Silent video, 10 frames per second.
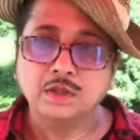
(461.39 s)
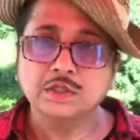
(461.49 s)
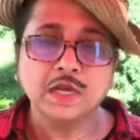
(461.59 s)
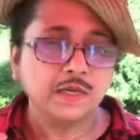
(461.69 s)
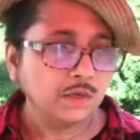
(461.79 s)

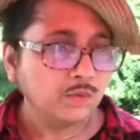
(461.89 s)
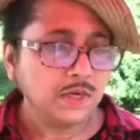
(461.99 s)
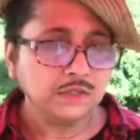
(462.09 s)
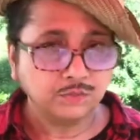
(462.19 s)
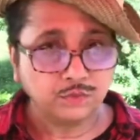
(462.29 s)
Tiny
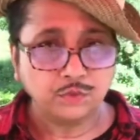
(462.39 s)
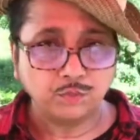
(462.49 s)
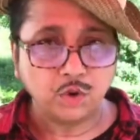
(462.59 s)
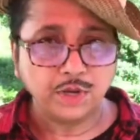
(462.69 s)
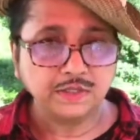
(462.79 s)
ones for
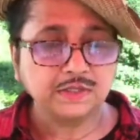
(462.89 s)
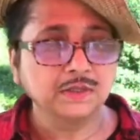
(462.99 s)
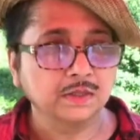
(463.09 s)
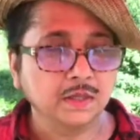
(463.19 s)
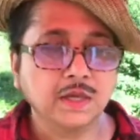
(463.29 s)
boys
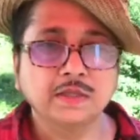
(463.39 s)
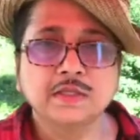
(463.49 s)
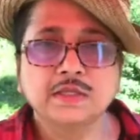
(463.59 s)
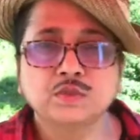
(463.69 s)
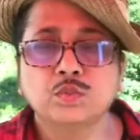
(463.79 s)
and
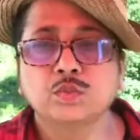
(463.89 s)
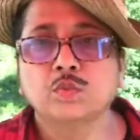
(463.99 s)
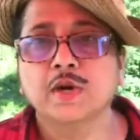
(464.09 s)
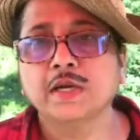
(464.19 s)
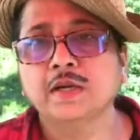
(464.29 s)
this
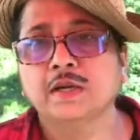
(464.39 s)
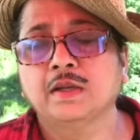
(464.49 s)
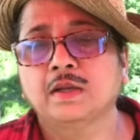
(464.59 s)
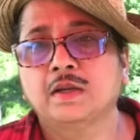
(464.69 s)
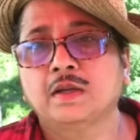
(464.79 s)

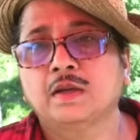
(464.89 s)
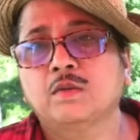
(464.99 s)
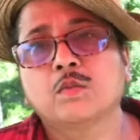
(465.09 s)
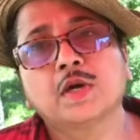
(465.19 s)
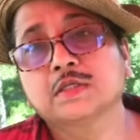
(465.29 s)

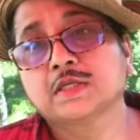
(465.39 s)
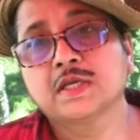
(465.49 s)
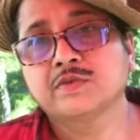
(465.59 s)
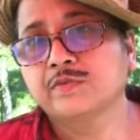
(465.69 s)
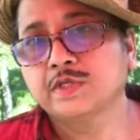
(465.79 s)
one
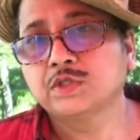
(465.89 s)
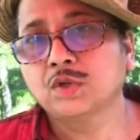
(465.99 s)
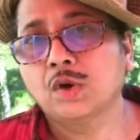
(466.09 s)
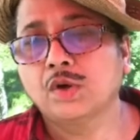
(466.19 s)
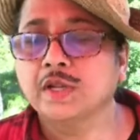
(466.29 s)
size fits
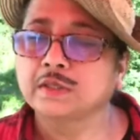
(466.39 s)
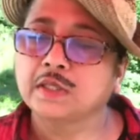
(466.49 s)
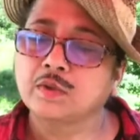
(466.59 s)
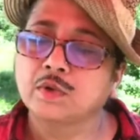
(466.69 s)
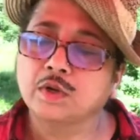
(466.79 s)
all, and
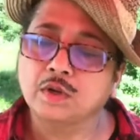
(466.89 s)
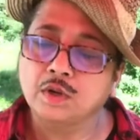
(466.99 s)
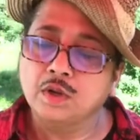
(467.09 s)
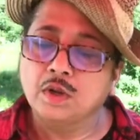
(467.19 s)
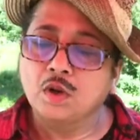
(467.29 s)
they were
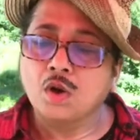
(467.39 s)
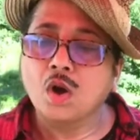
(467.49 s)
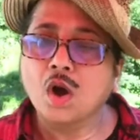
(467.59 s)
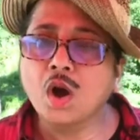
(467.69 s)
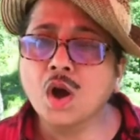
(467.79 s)

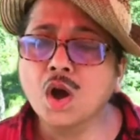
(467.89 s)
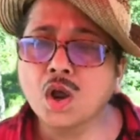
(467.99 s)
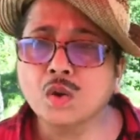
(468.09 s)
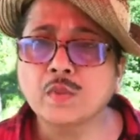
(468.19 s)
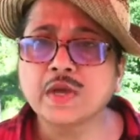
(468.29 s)

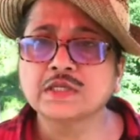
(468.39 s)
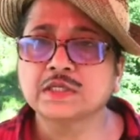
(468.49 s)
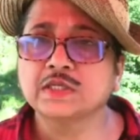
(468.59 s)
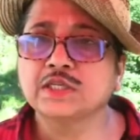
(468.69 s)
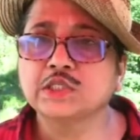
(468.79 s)

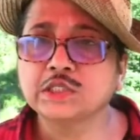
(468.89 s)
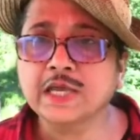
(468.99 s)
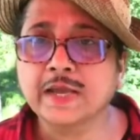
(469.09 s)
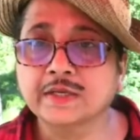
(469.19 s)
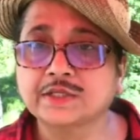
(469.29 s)
always
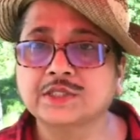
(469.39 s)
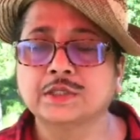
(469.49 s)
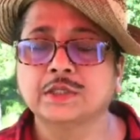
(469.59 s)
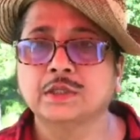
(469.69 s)
checked